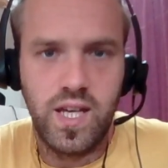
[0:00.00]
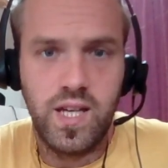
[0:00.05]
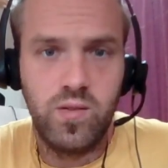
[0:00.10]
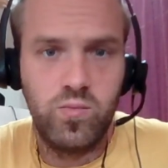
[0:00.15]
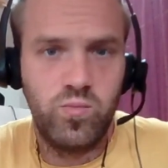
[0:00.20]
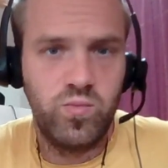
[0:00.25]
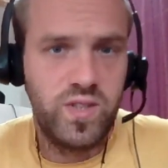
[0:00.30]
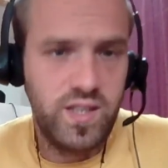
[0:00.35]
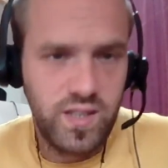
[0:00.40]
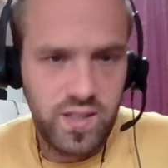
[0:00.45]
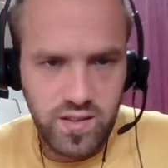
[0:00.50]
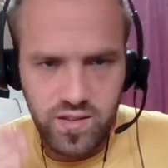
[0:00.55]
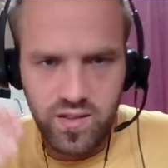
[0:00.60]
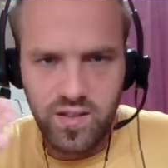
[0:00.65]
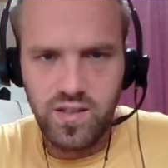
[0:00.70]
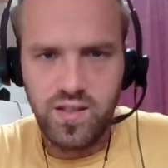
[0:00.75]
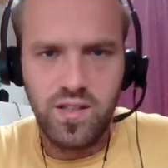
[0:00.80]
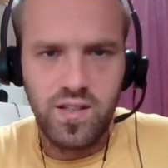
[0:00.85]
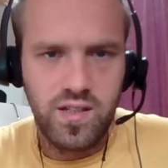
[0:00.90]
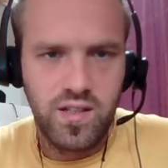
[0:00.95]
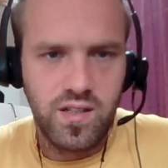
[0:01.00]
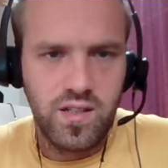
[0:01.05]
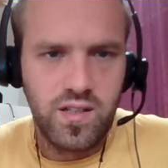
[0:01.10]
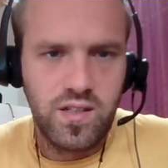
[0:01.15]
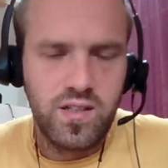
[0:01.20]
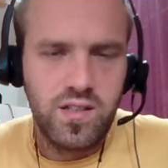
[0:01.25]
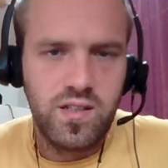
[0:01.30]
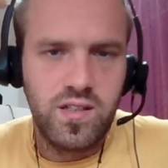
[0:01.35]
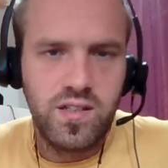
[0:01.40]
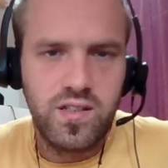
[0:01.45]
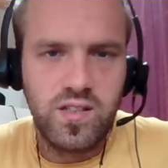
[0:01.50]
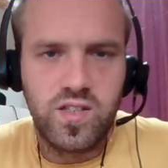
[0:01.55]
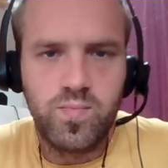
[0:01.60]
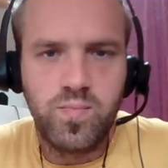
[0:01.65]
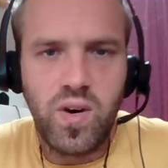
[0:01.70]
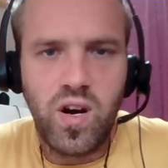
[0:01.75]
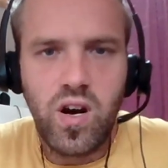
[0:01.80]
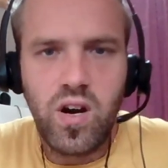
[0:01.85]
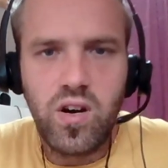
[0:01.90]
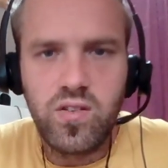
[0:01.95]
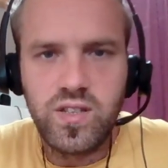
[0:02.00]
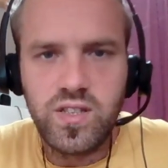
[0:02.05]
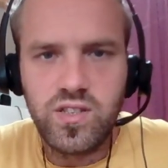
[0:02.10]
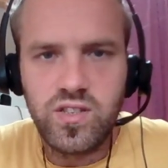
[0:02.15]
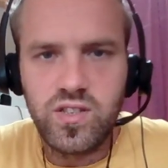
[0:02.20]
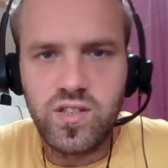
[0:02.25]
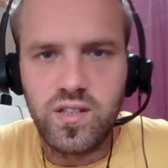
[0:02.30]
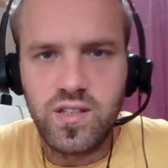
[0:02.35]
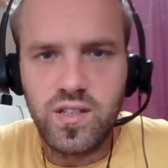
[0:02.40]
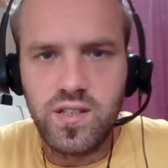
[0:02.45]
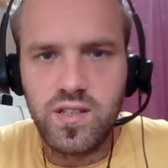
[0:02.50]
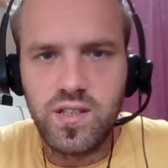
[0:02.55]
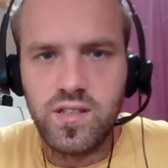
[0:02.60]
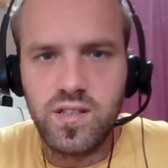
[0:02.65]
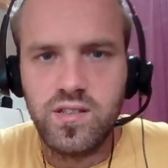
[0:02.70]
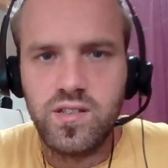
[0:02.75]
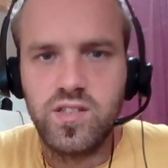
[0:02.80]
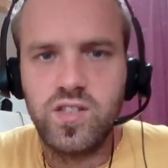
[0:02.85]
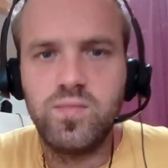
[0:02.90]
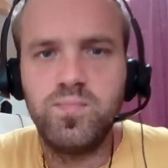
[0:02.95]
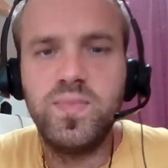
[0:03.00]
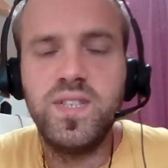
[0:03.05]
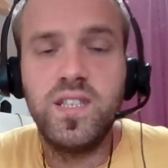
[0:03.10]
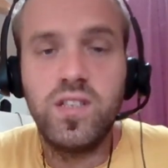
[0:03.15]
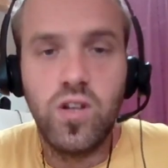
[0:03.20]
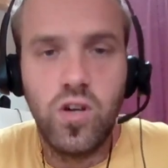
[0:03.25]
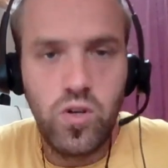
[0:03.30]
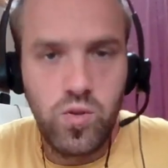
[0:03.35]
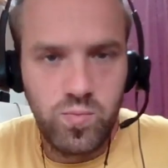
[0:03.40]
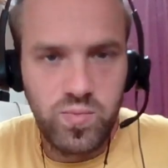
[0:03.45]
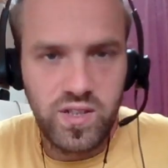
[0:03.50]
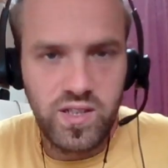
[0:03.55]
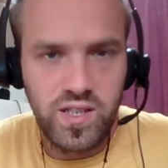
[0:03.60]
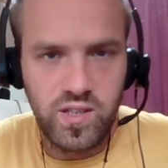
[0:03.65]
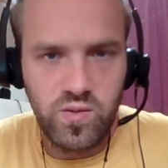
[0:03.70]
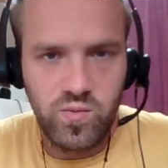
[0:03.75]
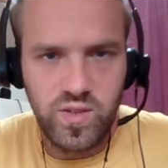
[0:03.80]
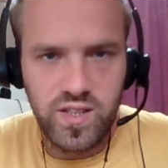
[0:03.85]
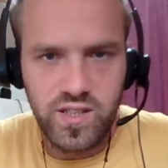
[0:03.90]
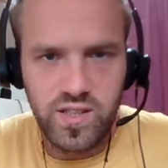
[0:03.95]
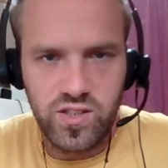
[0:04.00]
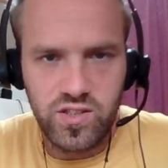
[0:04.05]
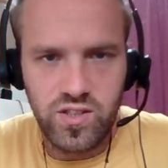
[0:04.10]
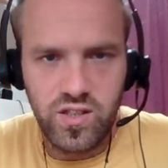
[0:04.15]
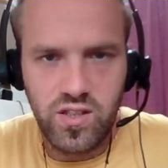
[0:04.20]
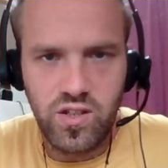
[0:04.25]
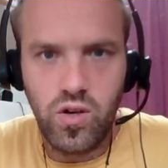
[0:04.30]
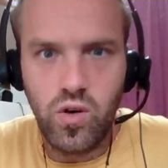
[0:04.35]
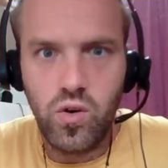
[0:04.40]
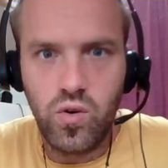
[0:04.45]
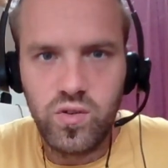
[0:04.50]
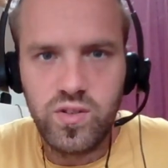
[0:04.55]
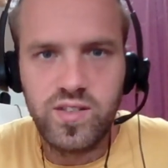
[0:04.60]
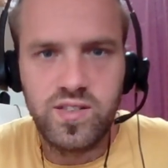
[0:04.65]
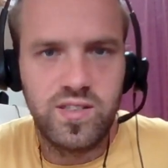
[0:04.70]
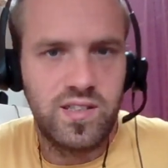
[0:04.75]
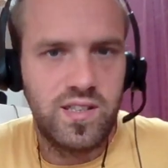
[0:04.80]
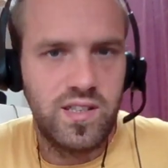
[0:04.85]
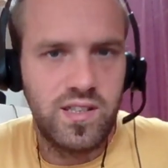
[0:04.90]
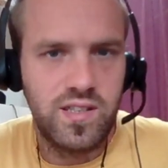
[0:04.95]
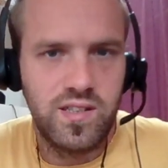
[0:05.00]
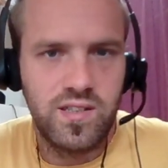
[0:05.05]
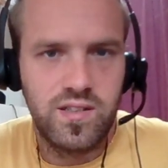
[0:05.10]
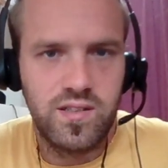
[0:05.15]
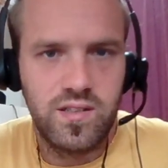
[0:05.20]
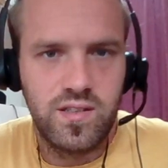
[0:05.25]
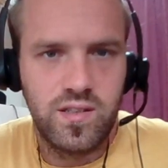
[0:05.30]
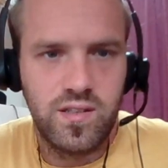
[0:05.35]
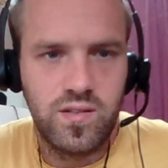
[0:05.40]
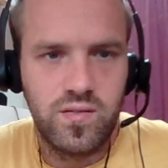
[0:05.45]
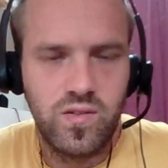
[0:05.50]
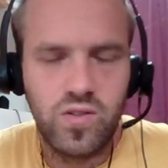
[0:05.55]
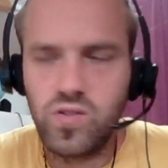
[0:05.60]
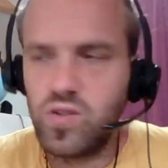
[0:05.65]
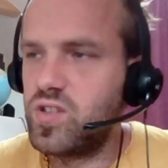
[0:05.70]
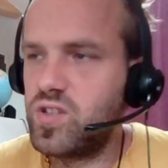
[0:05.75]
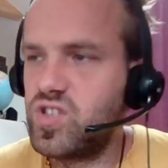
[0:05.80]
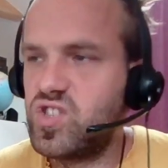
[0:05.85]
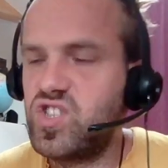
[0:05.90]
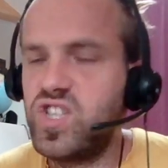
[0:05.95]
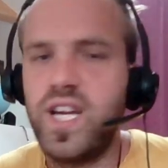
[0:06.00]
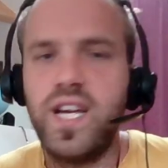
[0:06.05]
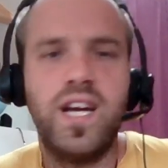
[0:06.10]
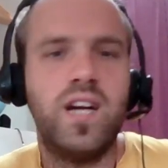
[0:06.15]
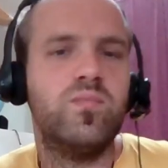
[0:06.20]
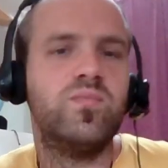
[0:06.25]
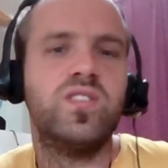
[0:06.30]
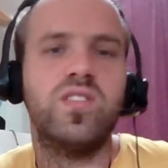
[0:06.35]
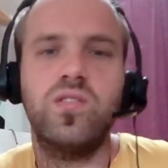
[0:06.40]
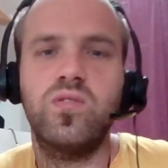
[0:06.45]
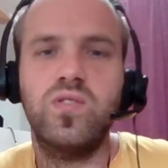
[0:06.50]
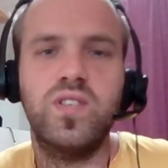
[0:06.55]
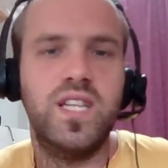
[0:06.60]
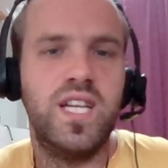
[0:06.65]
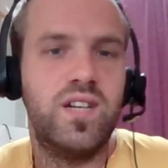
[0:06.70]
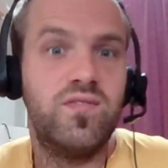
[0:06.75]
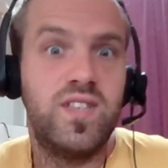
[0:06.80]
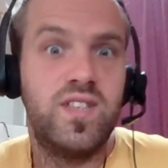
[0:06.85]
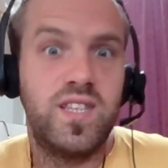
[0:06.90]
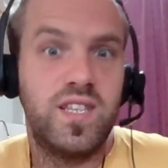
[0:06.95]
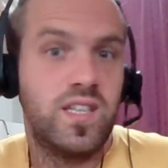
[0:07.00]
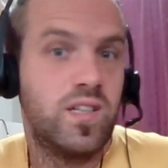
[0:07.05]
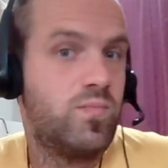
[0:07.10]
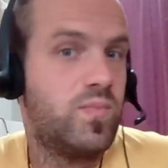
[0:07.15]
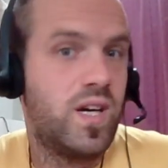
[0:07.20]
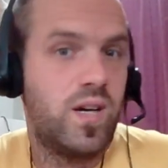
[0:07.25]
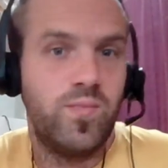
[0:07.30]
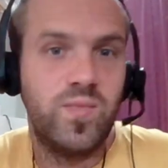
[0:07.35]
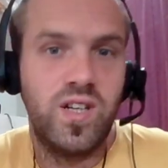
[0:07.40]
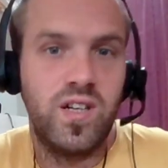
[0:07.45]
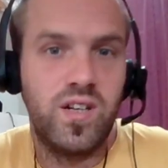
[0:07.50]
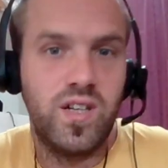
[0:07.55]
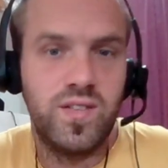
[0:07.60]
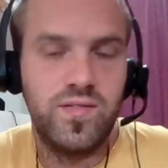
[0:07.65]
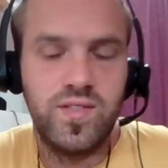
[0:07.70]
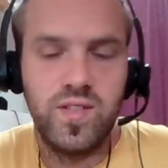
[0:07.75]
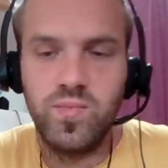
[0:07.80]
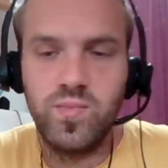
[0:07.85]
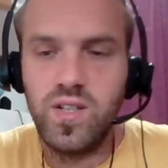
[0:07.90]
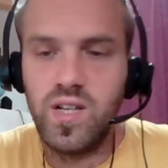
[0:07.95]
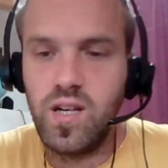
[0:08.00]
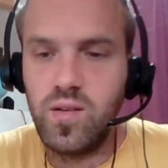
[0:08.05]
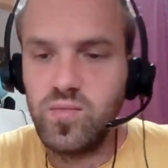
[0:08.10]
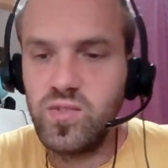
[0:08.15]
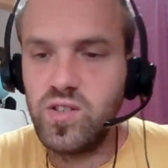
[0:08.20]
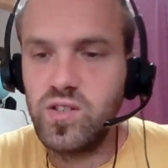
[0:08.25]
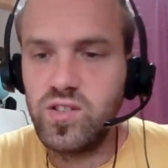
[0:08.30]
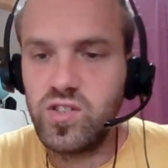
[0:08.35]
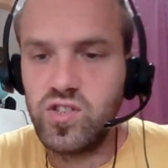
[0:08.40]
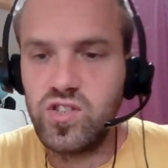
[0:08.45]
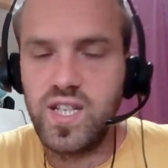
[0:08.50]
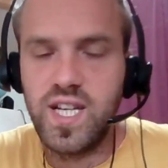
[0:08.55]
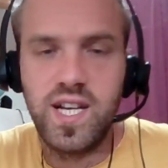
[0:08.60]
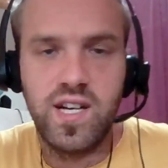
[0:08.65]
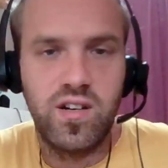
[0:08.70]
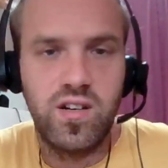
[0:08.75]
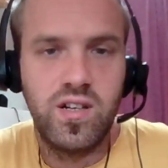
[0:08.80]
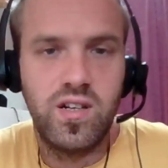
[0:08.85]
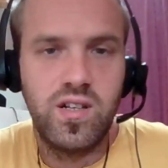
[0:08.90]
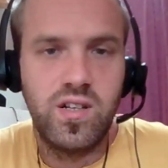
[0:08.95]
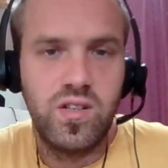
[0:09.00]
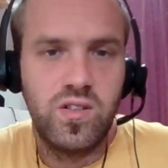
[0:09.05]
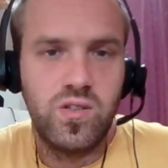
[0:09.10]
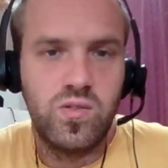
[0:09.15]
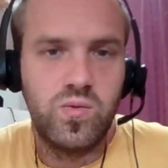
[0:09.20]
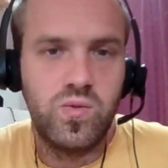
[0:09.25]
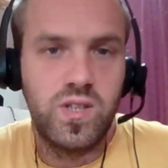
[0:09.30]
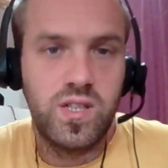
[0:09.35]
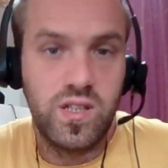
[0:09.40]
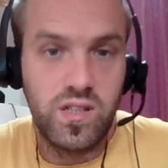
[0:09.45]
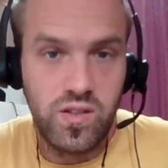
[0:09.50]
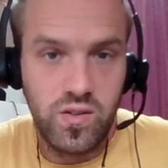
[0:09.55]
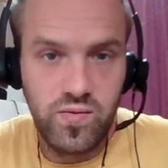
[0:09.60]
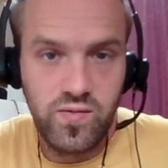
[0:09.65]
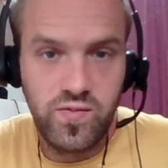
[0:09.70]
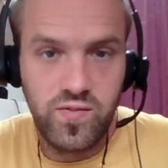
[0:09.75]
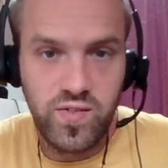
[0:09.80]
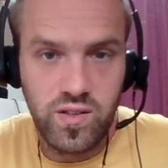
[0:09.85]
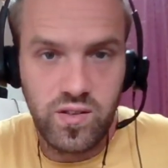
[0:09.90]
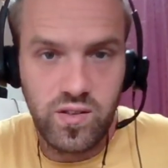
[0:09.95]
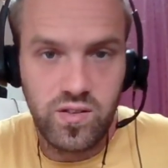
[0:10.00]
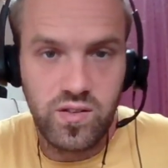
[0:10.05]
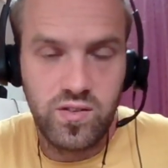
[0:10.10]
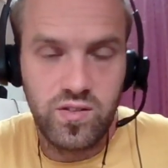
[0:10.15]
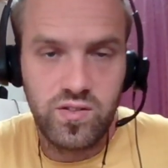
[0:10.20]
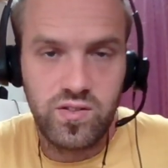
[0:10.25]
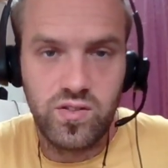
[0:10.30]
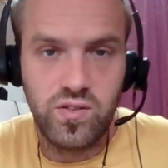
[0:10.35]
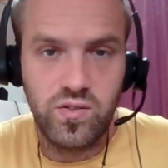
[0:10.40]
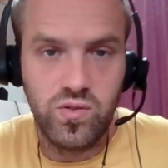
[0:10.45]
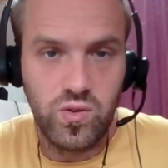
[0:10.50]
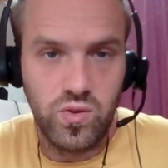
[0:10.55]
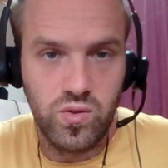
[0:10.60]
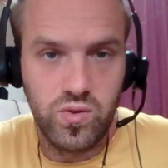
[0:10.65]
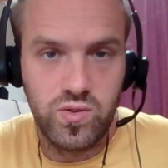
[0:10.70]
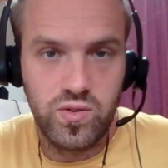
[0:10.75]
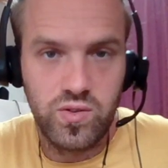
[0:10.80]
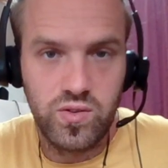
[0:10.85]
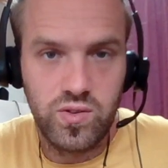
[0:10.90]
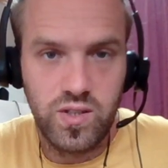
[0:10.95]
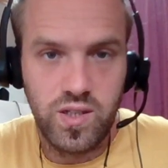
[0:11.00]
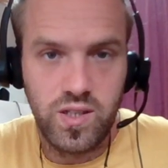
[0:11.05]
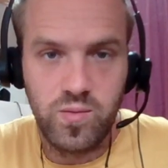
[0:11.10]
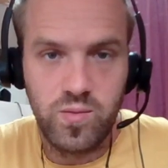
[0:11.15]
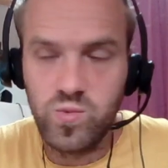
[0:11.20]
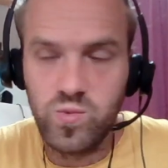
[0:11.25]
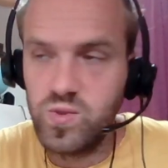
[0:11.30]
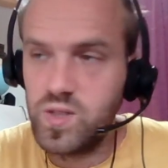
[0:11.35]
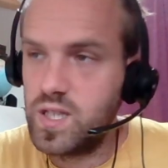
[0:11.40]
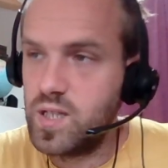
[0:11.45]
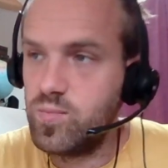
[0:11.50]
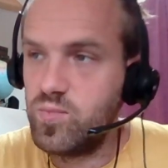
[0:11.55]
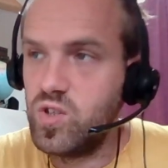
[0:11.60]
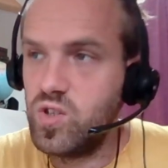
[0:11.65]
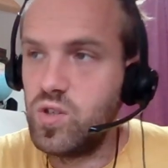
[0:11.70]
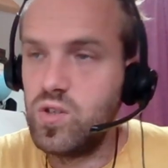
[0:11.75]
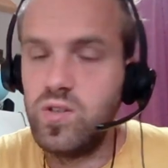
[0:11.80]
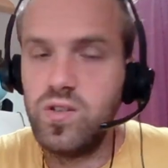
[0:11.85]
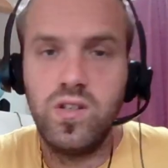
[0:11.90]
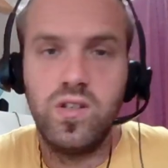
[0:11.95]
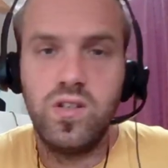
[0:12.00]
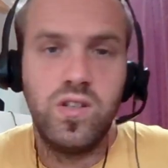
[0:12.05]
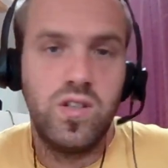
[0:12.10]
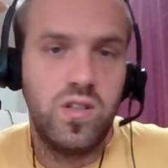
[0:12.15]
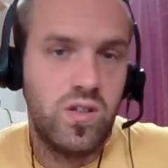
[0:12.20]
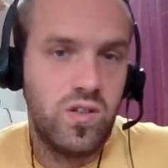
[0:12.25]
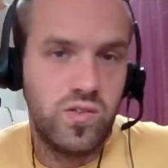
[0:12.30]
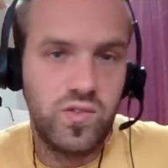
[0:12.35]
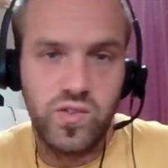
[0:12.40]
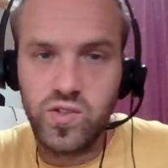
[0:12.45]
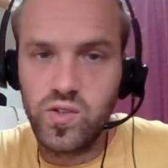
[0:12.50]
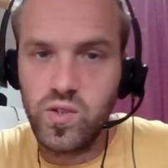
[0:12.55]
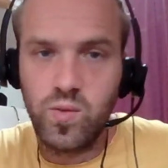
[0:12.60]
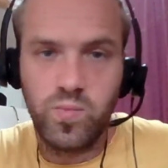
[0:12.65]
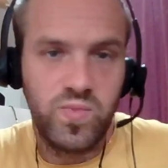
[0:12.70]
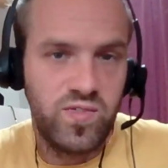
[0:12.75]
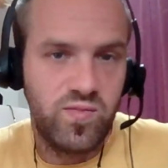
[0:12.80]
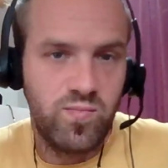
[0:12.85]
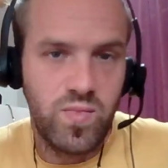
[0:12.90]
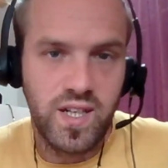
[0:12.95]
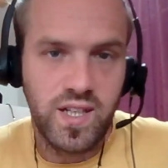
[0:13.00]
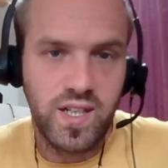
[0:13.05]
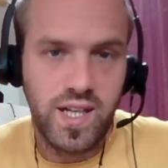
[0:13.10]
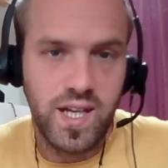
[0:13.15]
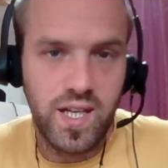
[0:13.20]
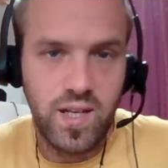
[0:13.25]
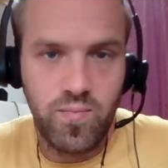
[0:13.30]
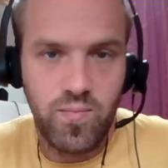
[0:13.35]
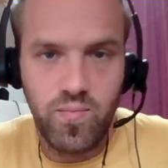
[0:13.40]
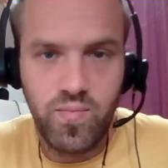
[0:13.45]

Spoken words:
And we inspire each other and speak openly with each other, honestly. I'm not going to share absolutely everything about my life here, but I'm going to share when I don't feel so good and when I'm not on top of my game,